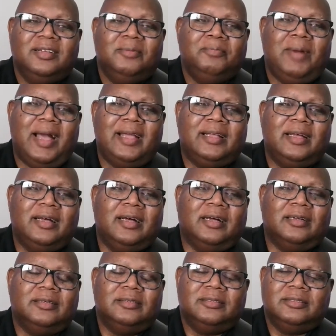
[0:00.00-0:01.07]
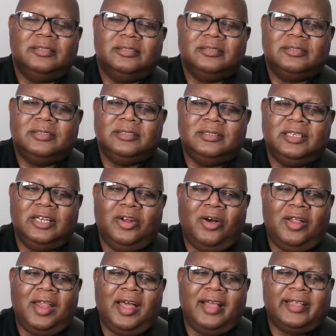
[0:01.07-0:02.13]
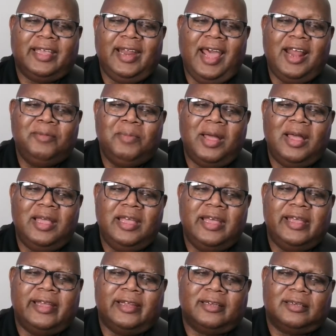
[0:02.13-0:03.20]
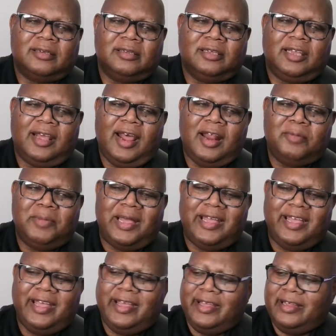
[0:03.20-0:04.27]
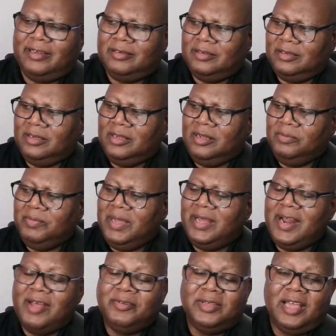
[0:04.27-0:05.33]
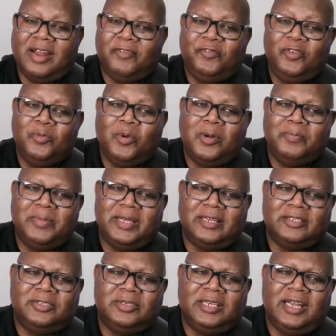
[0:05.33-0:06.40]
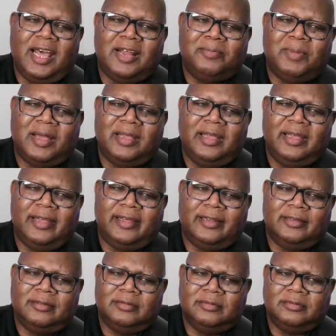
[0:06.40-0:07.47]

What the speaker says: Micah, get out of my head. Get out of my head. Man, I only got a few more minutes. You get out of my head.